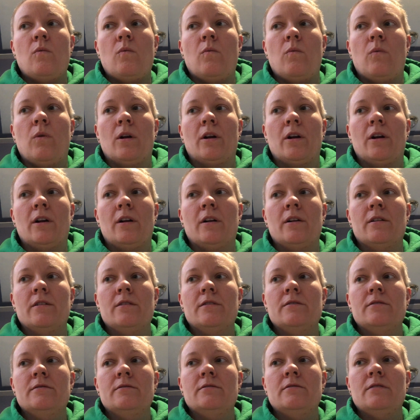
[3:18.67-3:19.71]

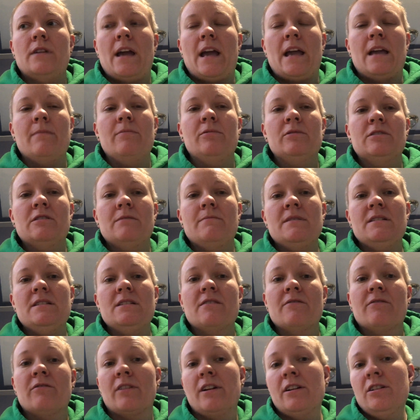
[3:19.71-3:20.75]
were able to be
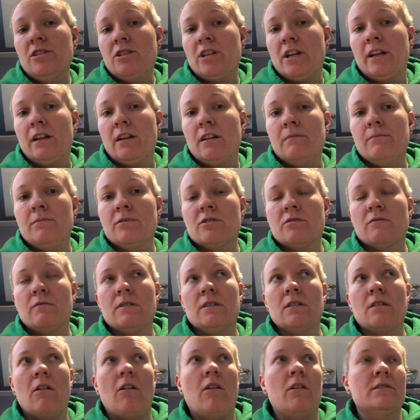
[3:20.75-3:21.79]
differentiated
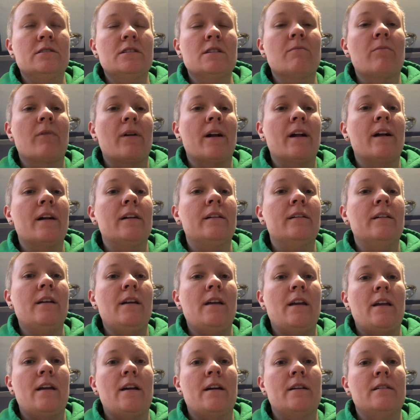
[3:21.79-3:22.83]
between the Aldi brand
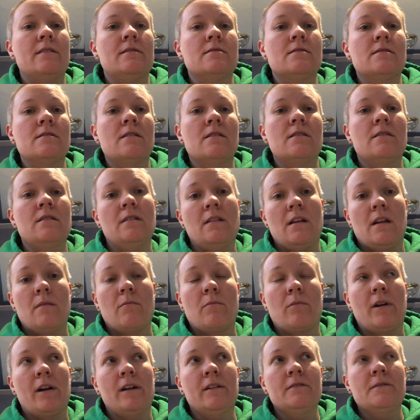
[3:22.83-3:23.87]
and the name
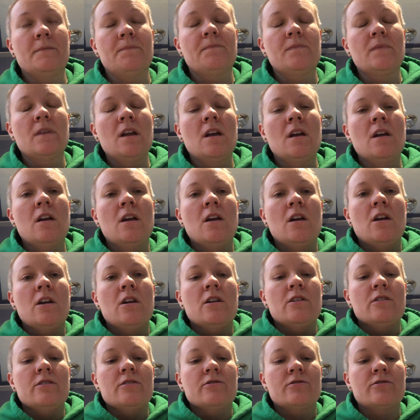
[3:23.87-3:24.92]
brand.
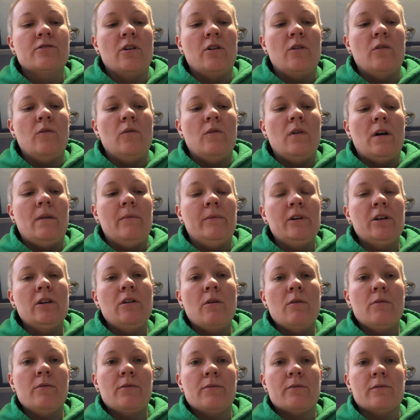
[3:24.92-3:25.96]
So I'm going to
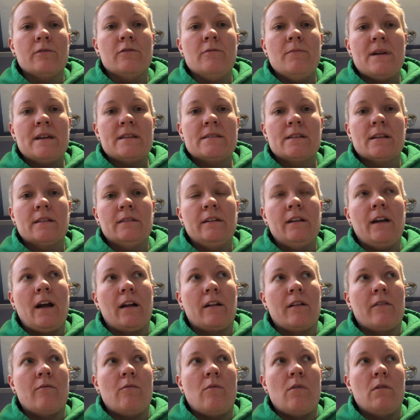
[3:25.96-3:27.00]
go through basically
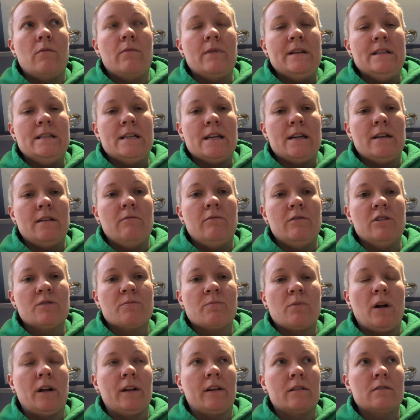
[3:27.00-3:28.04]
kind of what we did, which
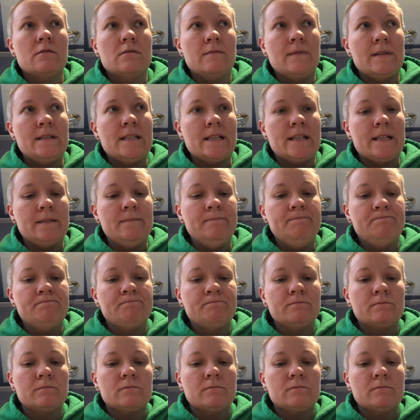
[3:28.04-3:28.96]
products we did.